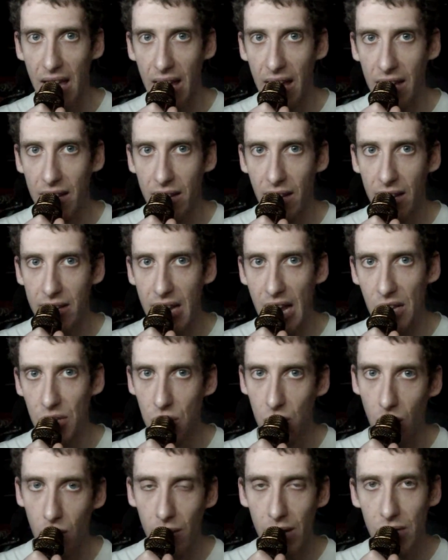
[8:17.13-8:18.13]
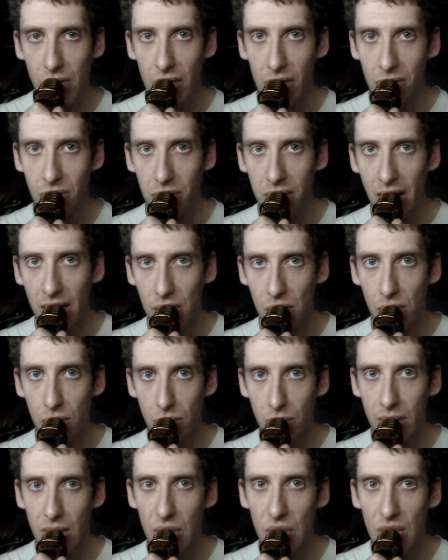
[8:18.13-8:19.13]
and NASCAR Racing
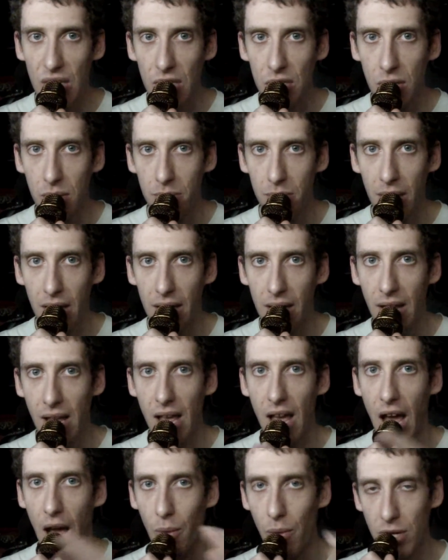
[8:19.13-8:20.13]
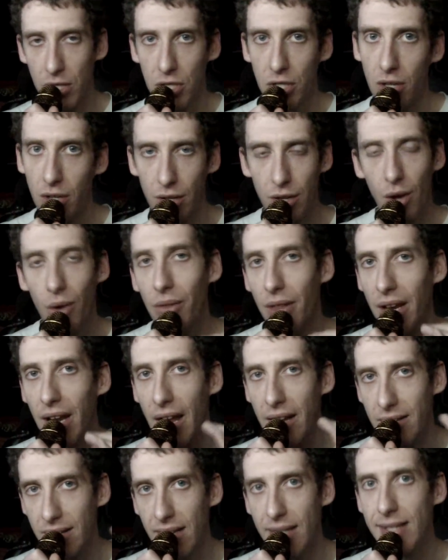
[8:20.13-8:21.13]
2003 season, but I want you to know that
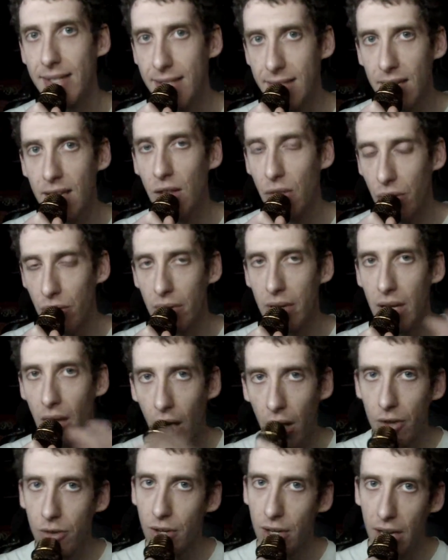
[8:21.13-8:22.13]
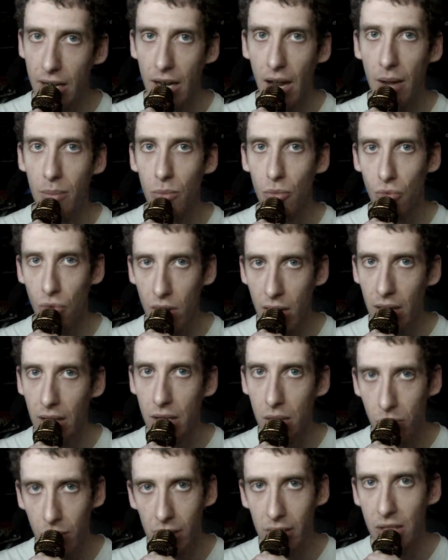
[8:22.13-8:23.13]
I did see 300, and I'm
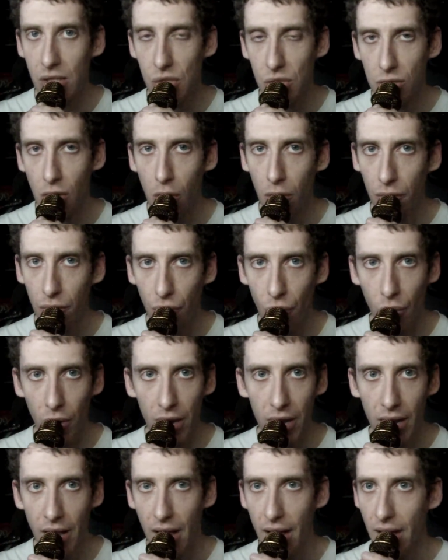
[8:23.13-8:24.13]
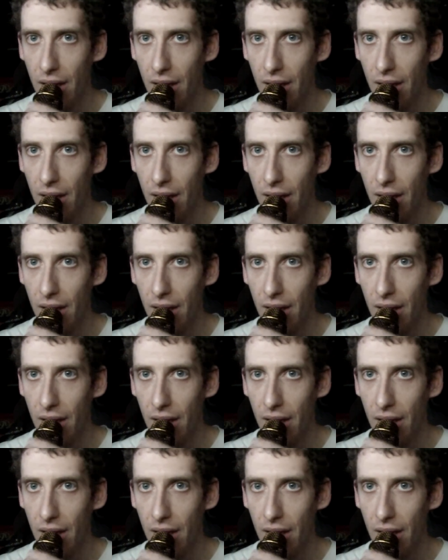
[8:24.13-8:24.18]
really, really stoked for it.